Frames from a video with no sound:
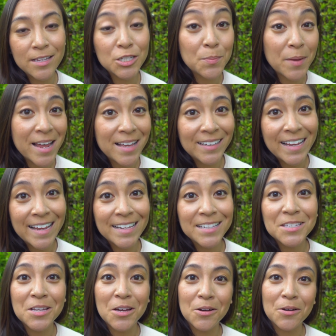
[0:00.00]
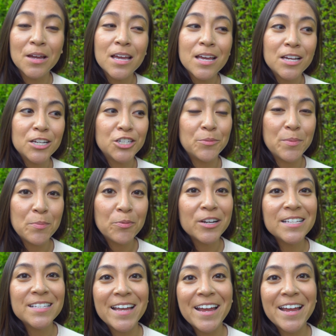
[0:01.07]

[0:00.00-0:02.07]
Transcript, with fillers: There's a bike lane, so should be pretty